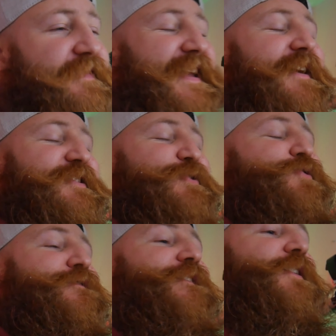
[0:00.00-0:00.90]
then I
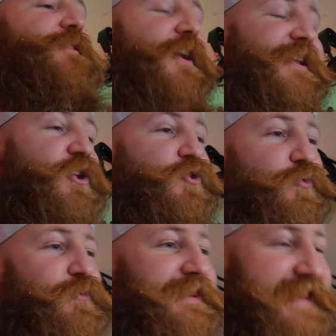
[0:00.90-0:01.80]
do feel like
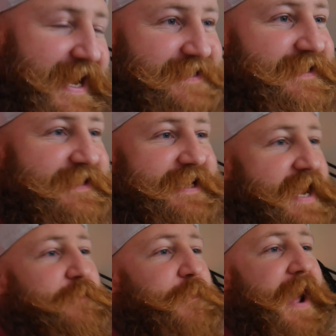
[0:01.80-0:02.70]
you lessen
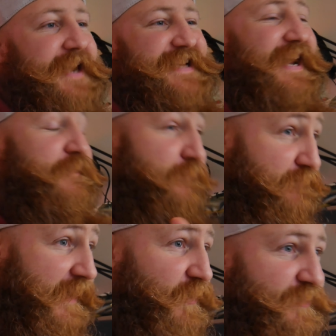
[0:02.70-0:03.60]
the impact and it
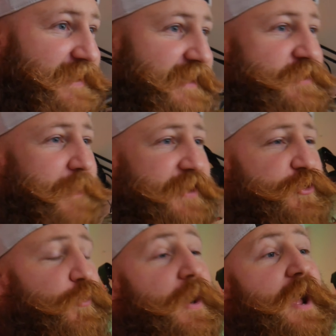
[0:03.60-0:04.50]
feels less
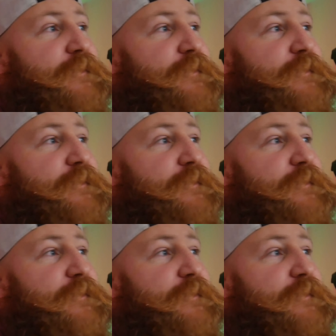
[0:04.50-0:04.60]
special.